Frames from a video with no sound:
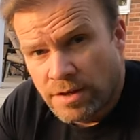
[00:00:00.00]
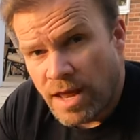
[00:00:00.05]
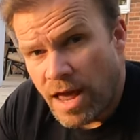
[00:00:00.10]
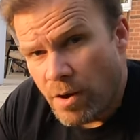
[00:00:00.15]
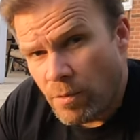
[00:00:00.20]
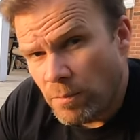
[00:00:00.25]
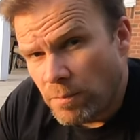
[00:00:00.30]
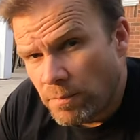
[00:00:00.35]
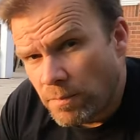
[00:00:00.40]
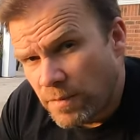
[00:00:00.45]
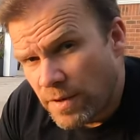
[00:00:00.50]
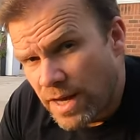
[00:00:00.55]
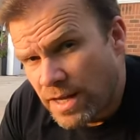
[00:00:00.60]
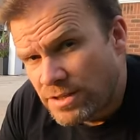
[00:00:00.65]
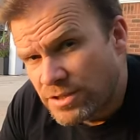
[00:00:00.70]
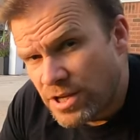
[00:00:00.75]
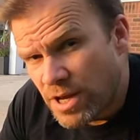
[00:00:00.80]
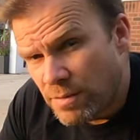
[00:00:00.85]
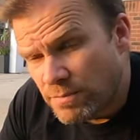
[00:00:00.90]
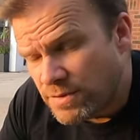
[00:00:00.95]
Now
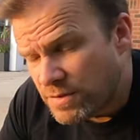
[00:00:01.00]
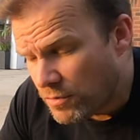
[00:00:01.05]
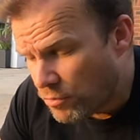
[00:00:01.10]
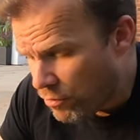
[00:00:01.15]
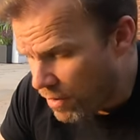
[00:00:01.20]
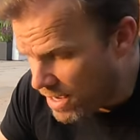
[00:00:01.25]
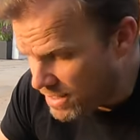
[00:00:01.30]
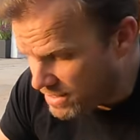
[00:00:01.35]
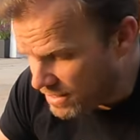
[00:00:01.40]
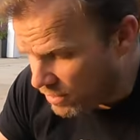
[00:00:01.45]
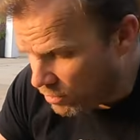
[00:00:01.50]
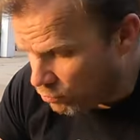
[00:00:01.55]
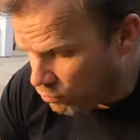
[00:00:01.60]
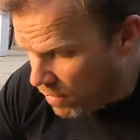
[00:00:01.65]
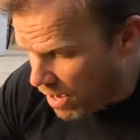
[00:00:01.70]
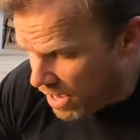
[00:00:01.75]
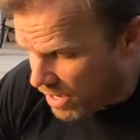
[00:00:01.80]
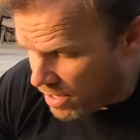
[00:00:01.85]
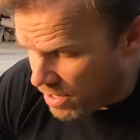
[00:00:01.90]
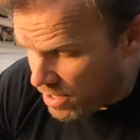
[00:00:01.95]
in terms of creating the
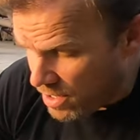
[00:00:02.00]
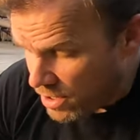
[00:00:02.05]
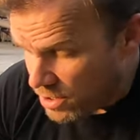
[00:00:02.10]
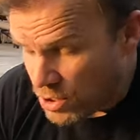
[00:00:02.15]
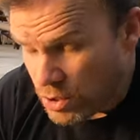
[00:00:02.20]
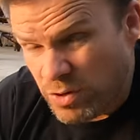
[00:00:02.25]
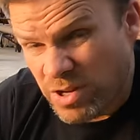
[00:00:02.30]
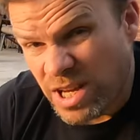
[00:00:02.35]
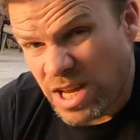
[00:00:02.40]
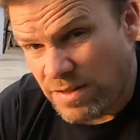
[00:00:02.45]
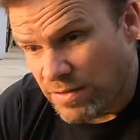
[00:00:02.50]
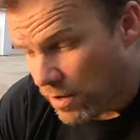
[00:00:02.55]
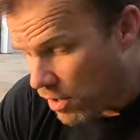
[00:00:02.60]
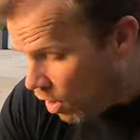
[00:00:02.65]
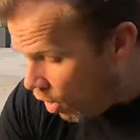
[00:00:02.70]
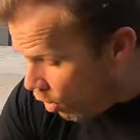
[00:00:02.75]
ring, you can either